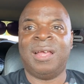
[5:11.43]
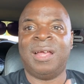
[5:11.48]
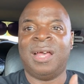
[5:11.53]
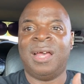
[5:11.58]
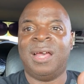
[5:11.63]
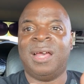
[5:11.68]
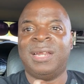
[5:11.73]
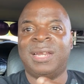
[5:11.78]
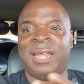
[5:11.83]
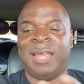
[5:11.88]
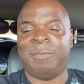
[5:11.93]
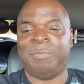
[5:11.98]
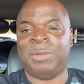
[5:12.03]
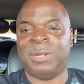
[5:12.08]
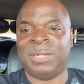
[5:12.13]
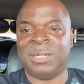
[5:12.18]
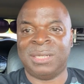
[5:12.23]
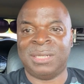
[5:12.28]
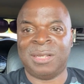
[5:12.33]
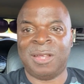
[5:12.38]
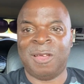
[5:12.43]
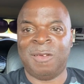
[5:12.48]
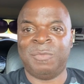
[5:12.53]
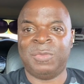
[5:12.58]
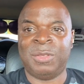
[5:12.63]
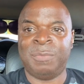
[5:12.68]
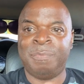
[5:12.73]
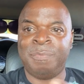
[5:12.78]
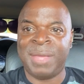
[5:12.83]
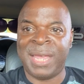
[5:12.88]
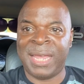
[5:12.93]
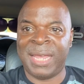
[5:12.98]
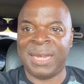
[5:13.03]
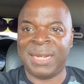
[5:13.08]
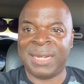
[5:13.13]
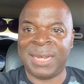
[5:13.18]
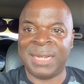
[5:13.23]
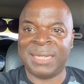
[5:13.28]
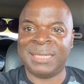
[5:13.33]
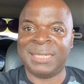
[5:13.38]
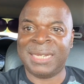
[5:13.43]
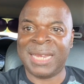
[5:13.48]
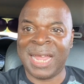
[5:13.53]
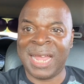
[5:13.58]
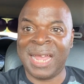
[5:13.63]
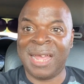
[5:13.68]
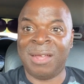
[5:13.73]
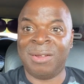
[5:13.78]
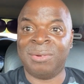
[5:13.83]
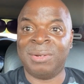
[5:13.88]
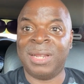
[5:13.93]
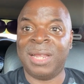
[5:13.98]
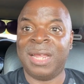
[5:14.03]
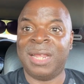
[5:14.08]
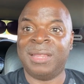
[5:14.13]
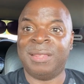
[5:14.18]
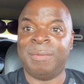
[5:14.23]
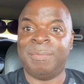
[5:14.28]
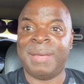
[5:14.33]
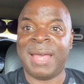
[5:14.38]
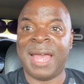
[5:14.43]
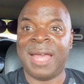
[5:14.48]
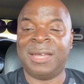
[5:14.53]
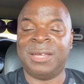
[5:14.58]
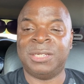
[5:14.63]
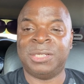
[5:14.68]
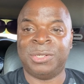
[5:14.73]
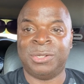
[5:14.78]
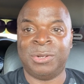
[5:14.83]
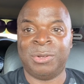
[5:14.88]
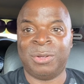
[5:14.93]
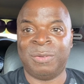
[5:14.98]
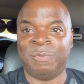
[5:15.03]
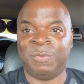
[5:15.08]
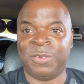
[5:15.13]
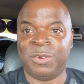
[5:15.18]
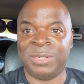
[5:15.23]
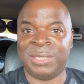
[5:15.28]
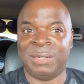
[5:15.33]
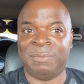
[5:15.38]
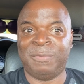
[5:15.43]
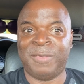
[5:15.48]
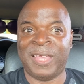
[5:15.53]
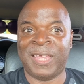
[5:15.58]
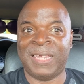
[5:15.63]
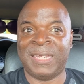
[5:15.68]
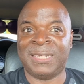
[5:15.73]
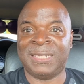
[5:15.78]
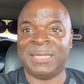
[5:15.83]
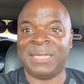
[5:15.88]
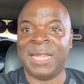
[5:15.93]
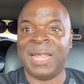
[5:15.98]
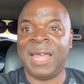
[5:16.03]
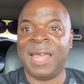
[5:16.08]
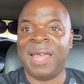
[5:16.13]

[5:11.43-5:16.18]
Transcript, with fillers: uh, they have pictures of the bed that's down in the back because you know conversion vans